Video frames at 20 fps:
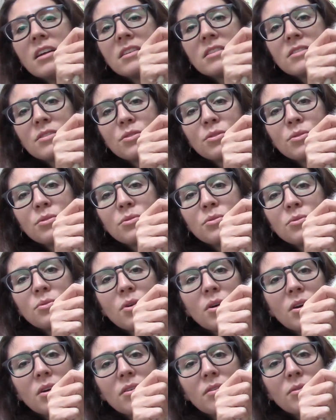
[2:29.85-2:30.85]

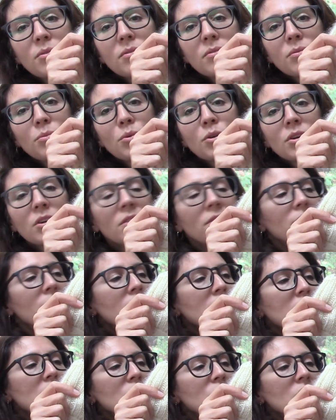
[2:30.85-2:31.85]
to work on
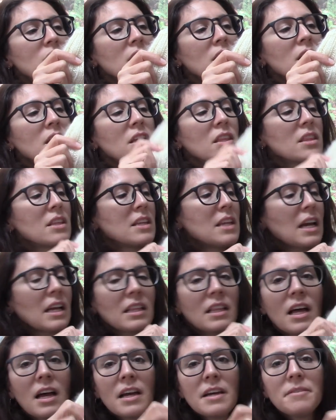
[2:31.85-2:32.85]
finishing the
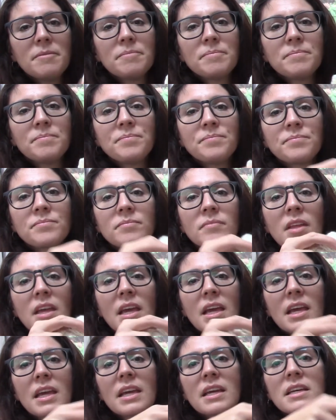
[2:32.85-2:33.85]
neckline,
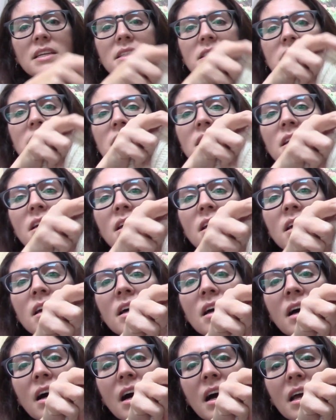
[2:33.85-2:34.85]
and
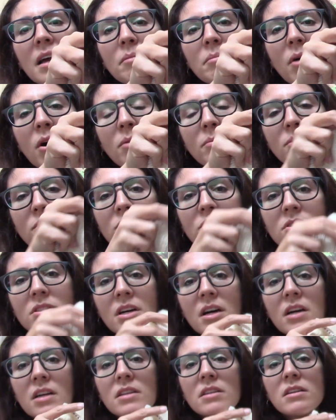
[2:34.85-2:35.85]
I am almost
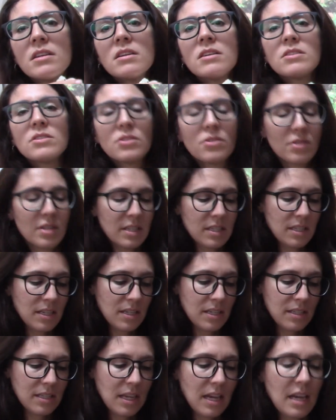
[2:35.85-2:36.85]
done. So this
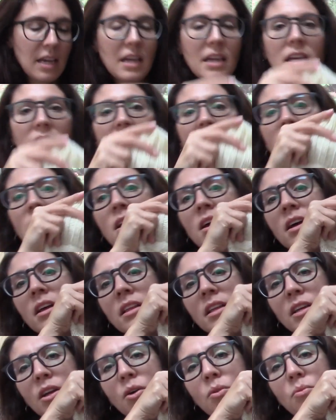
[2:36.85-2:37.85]
is
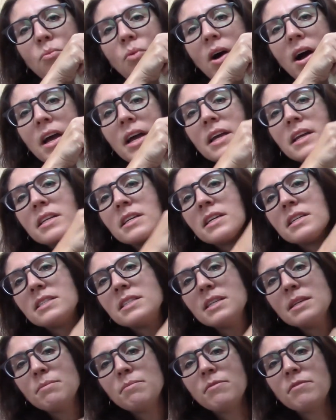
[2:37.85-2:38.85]
like a wide,
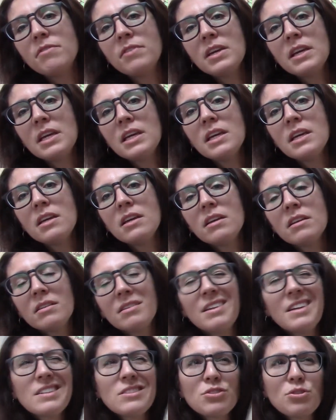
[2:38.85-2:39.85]
deep V,
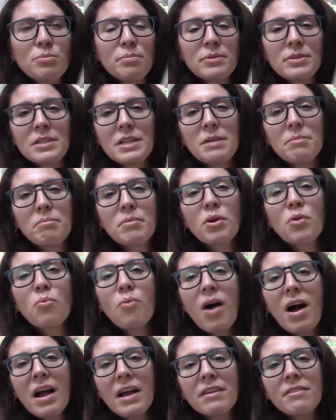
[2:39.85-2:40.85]
not super deep, but a
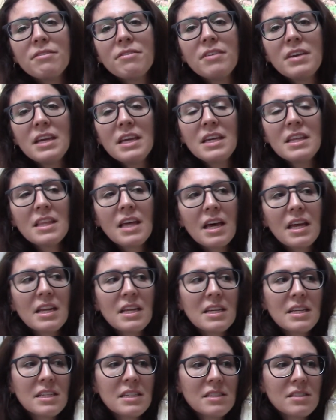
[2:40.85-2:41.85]
wide V that
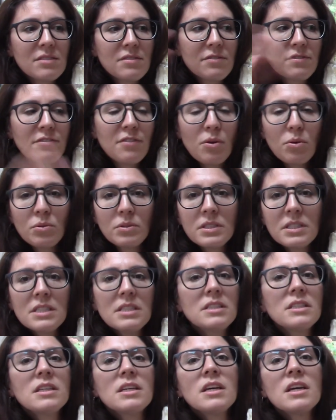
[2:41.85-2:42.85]
is folded.